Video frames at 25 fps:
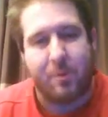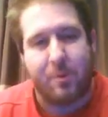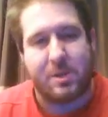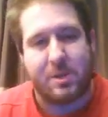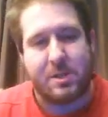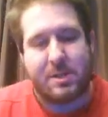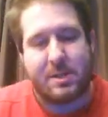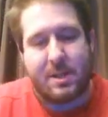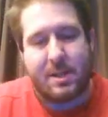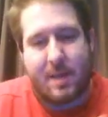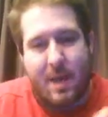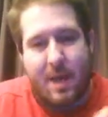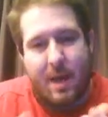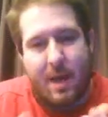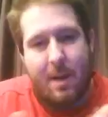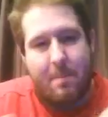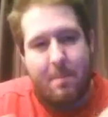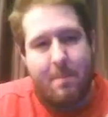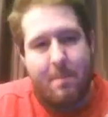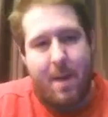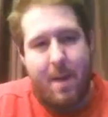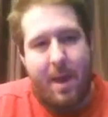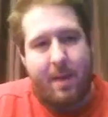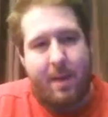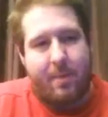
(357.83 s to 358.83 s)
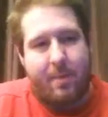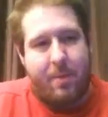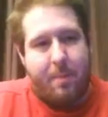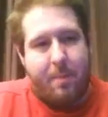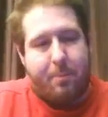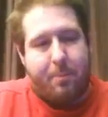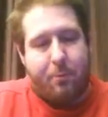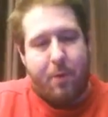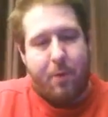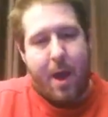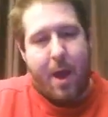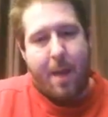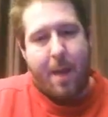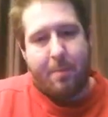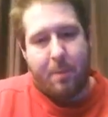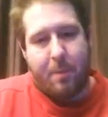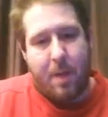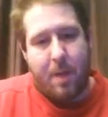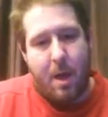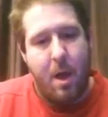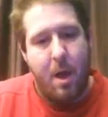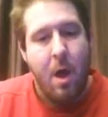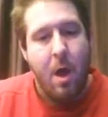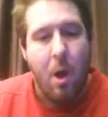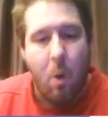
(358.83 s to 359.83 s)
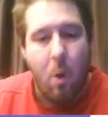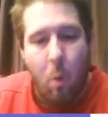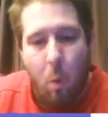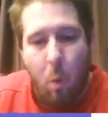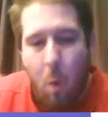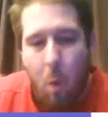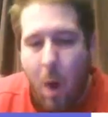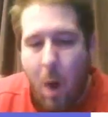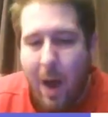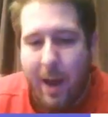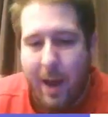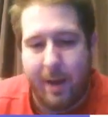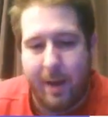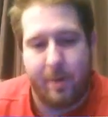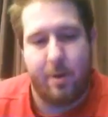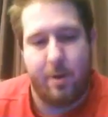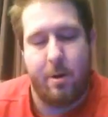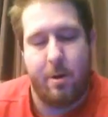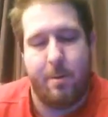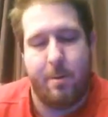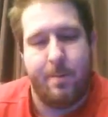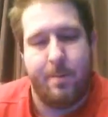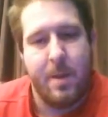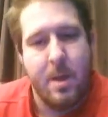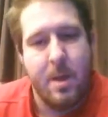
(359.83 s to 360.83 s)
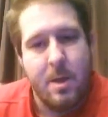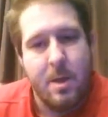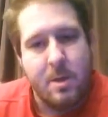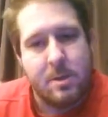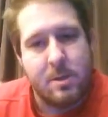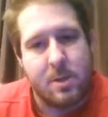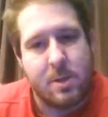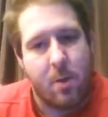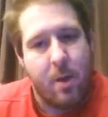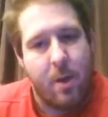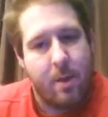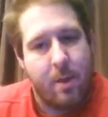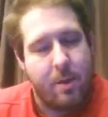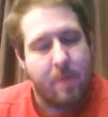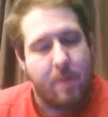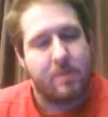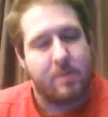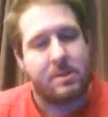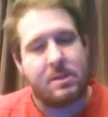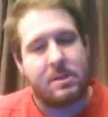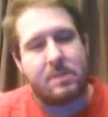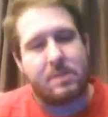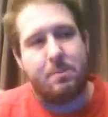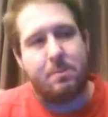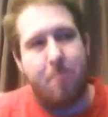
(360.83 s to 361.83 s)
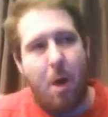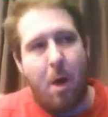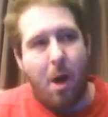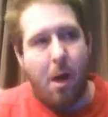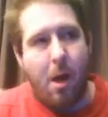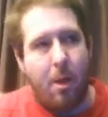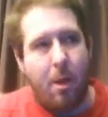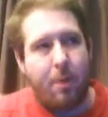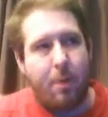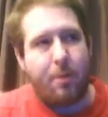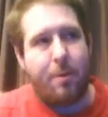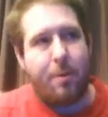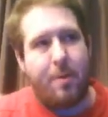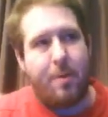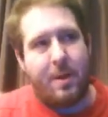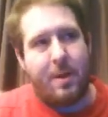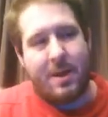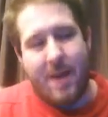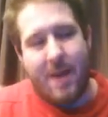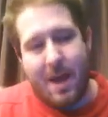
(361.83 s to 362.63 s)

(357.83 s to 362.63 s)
which is going to make the parabola wider. So the smaller the